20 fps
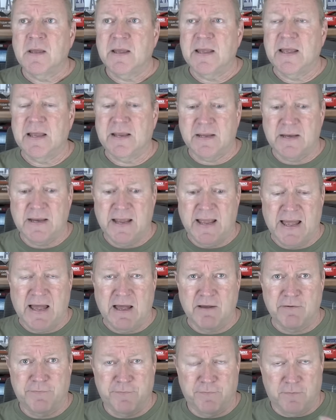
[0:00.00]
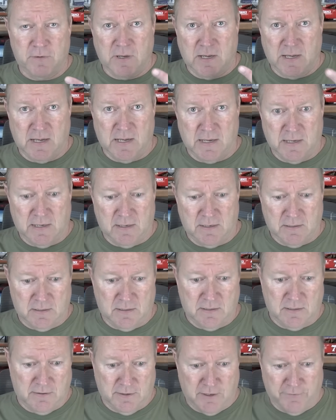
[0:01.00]
It can have uh,
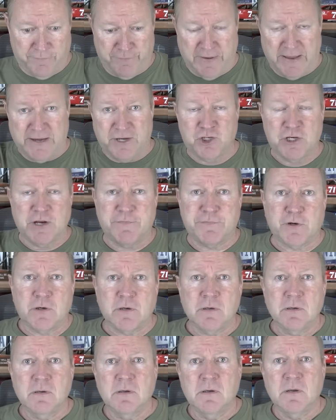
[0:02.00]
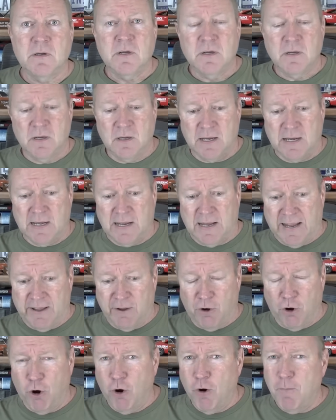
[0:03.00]
a fake shifter uh, I
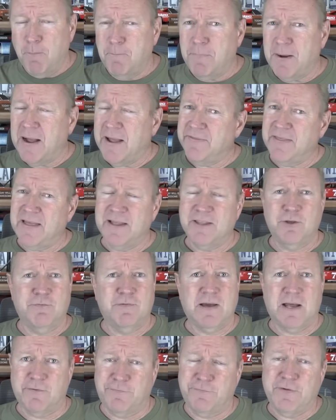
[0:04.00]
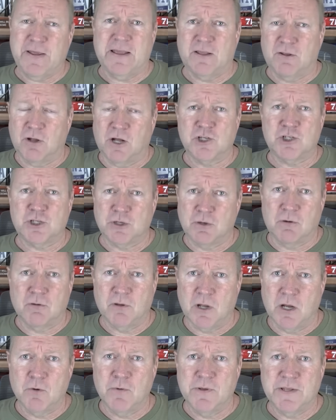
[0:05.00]
hope by then you've got a fake clutch to go
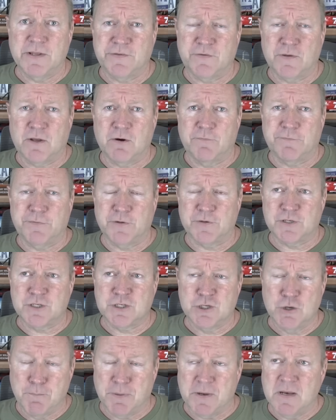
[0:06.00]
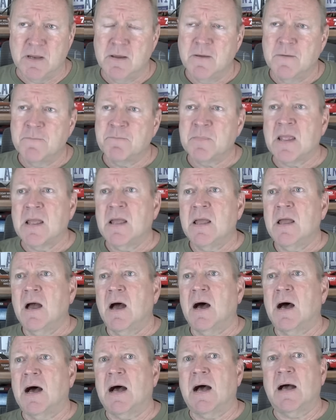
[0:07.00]
along with it so I don't feel stupid.
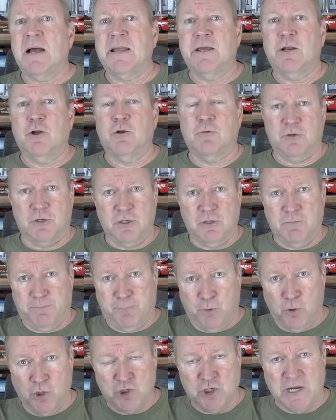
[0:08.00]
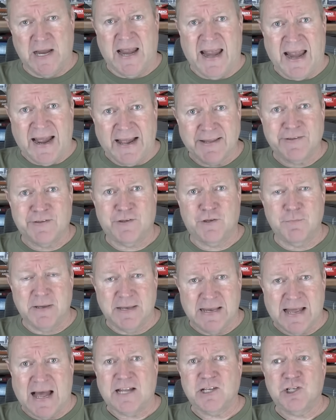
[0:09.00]
Uh, it'll push ads to
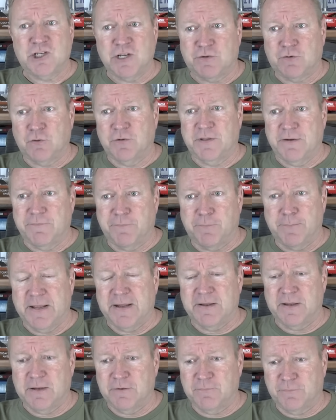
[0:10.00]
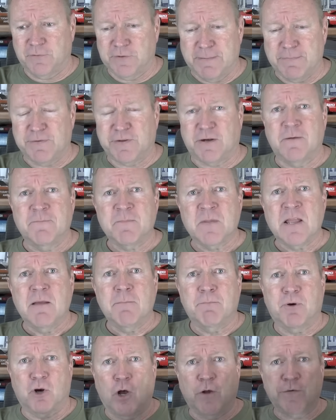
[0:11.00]
me, not just through the infotainment center,
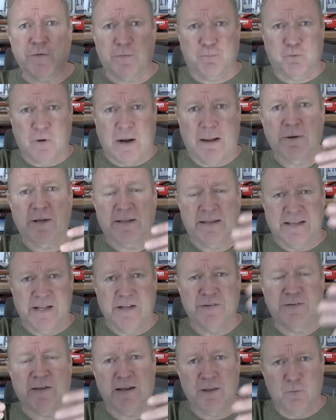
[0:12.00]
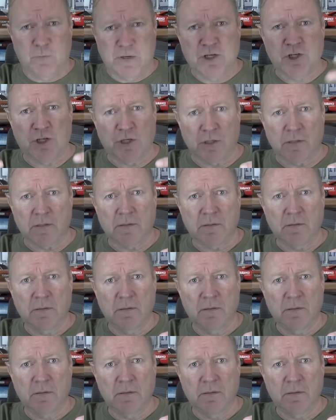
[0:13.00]
but also probably in the inside of the windshield.